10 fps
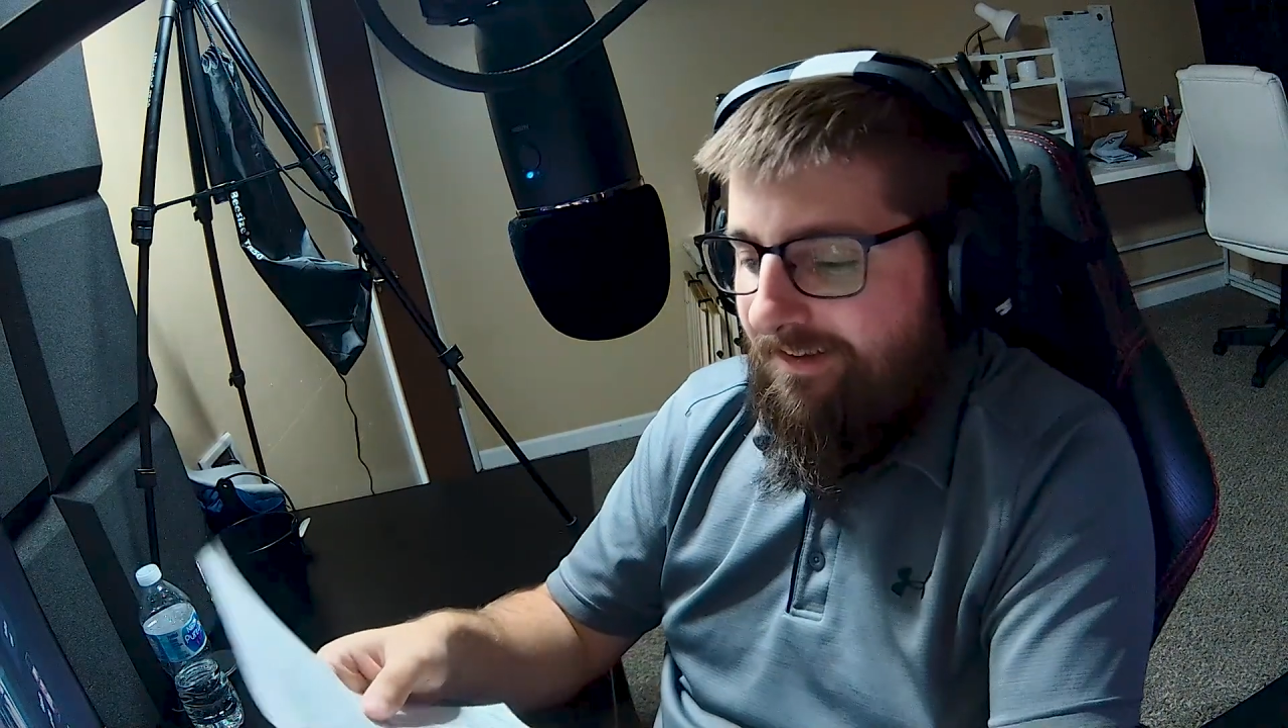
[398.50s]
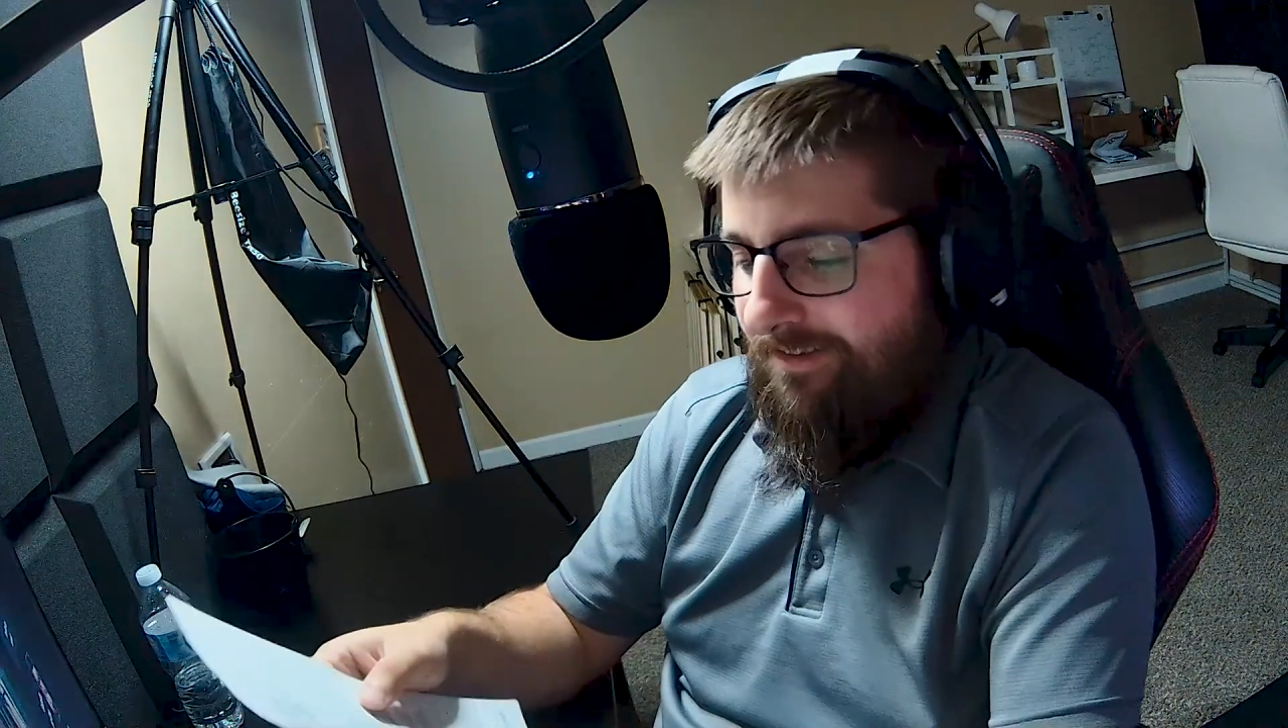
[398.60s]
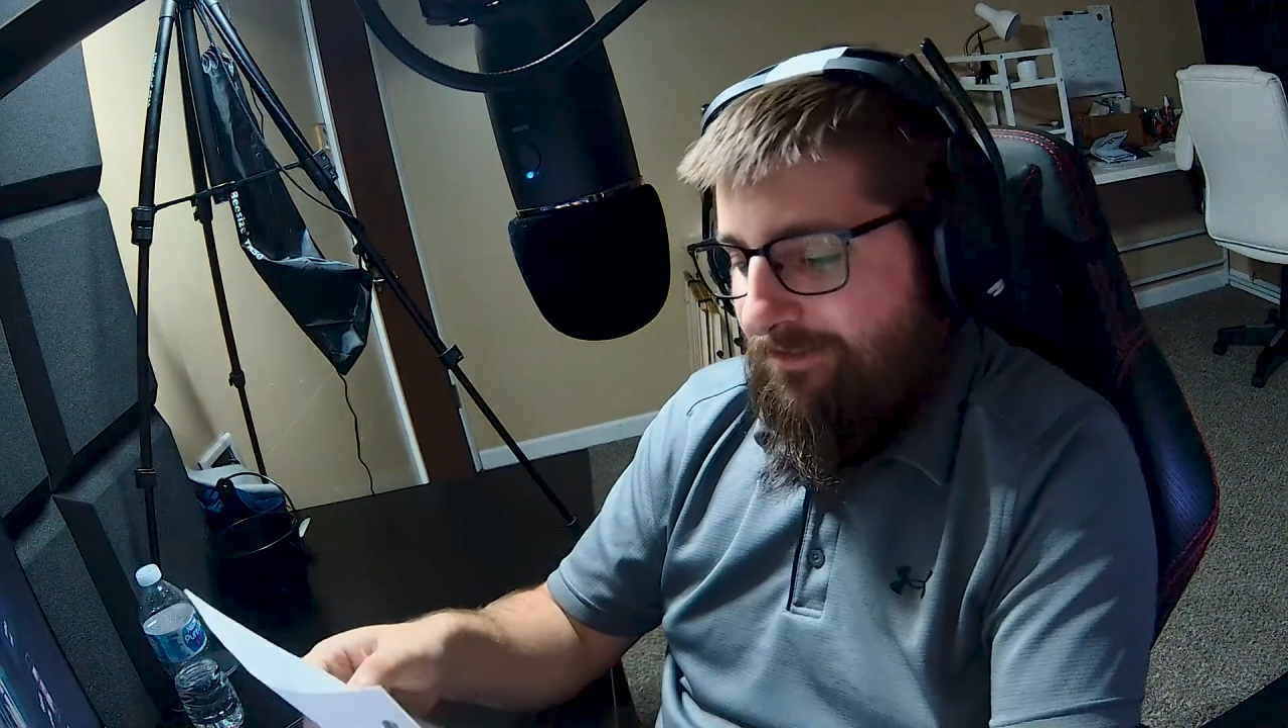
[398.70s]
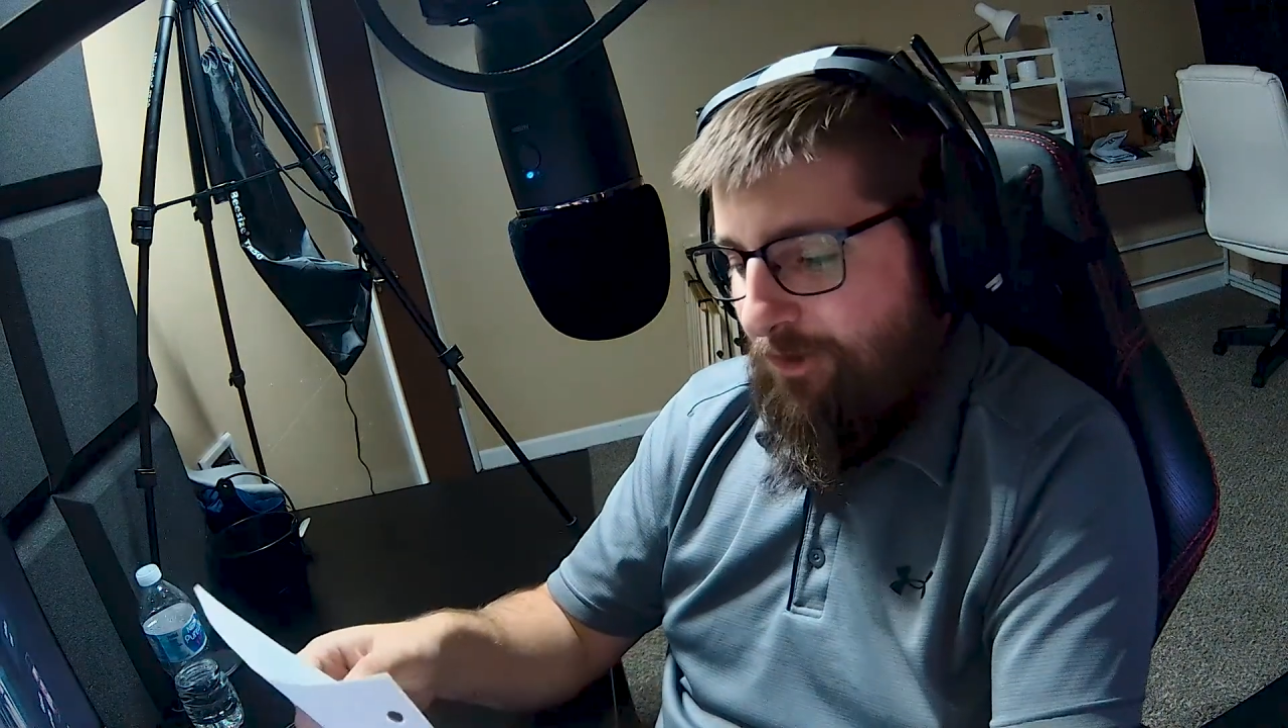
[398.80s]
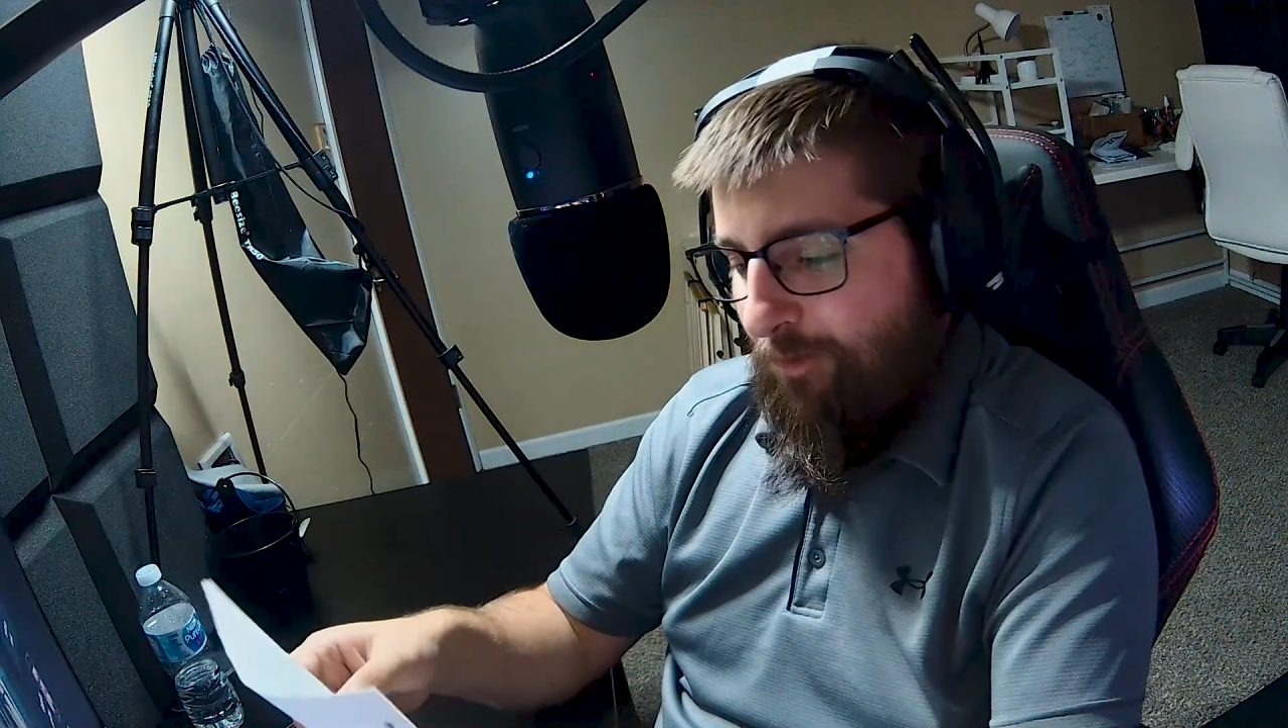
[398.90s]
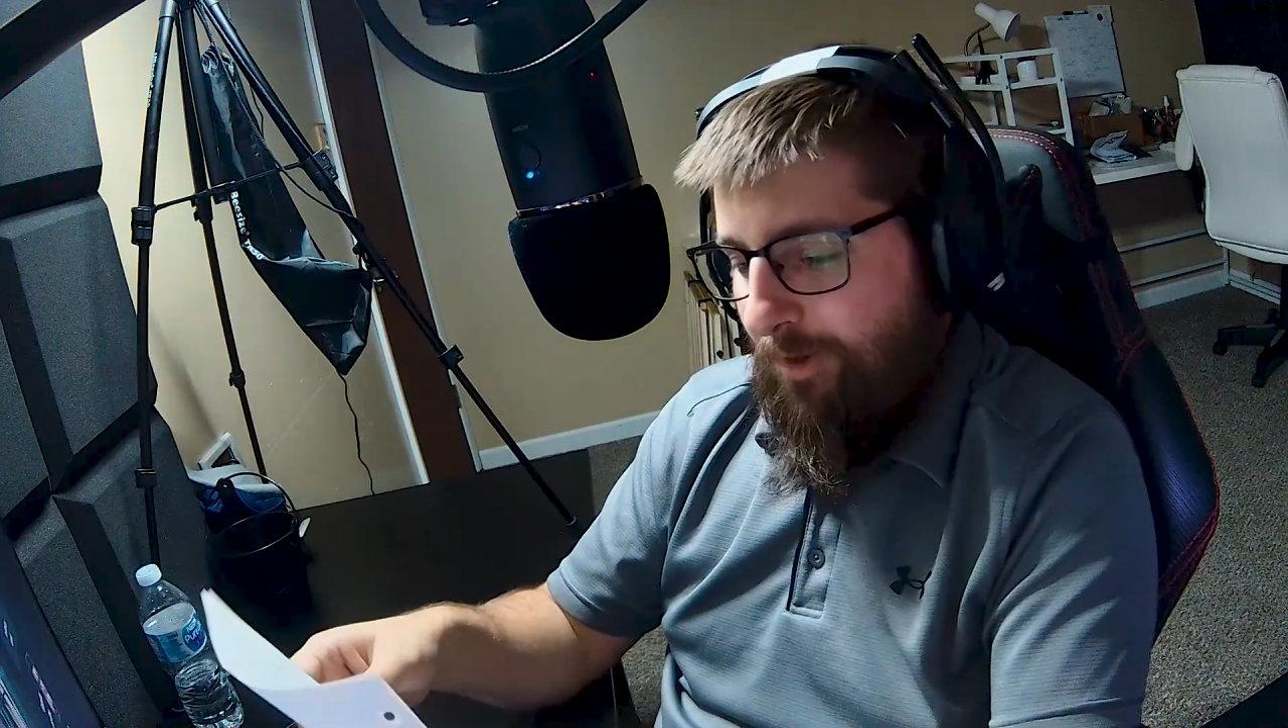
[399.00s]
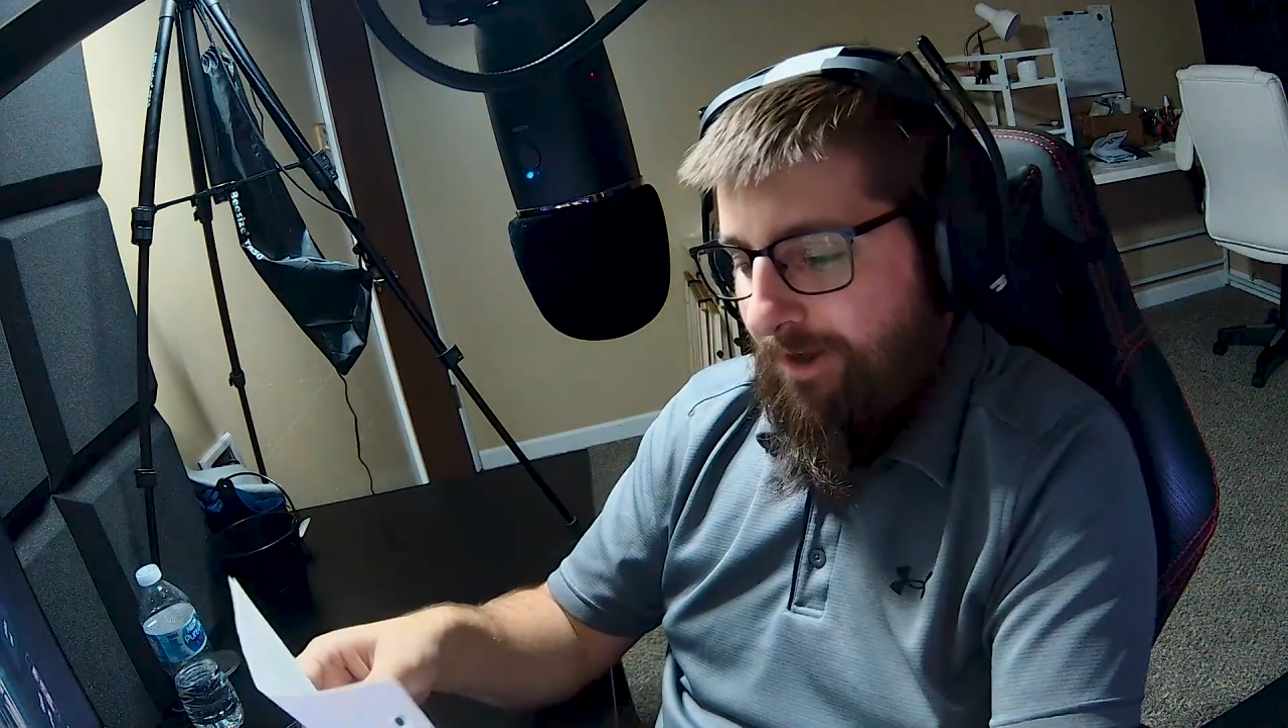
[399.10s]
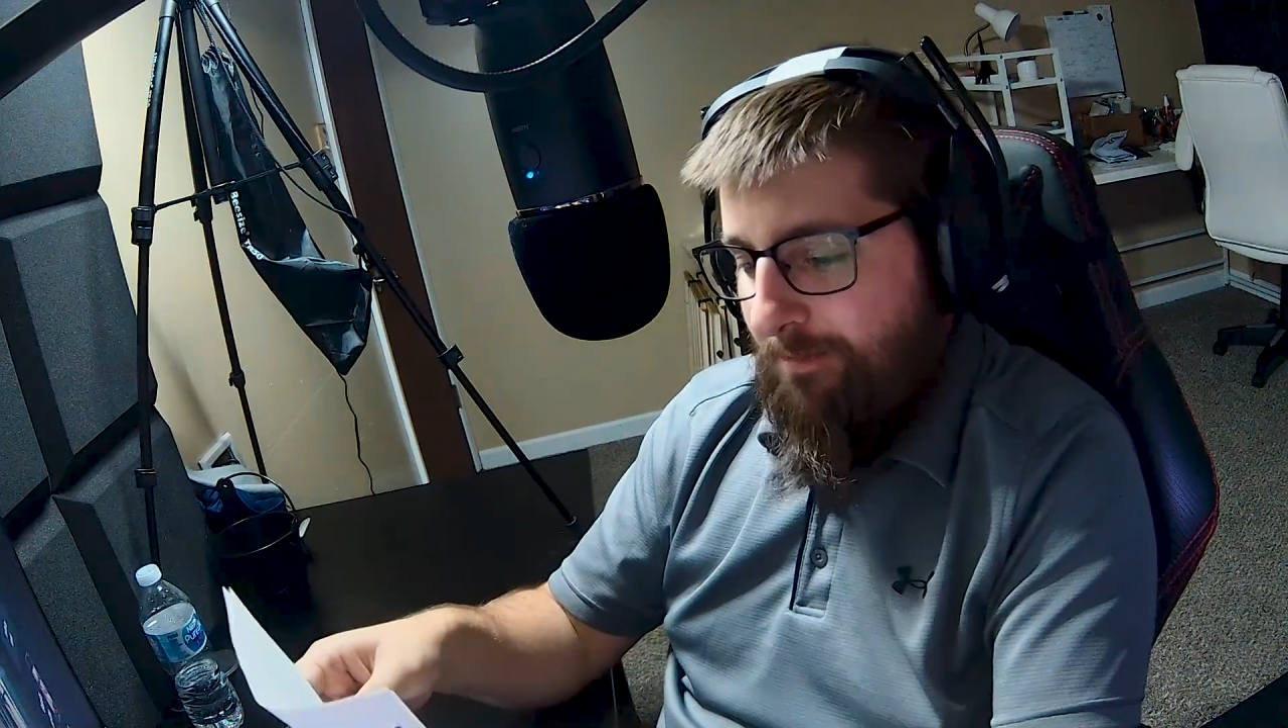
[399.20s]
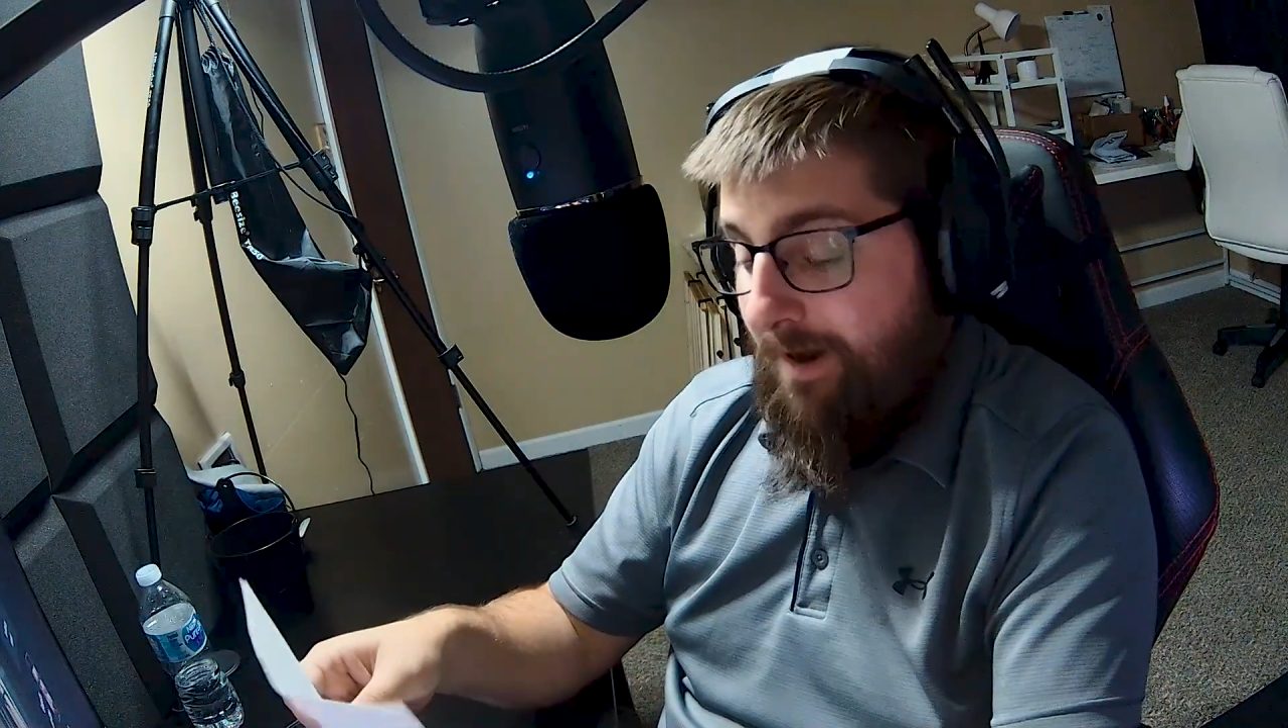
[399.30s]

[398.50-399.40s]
So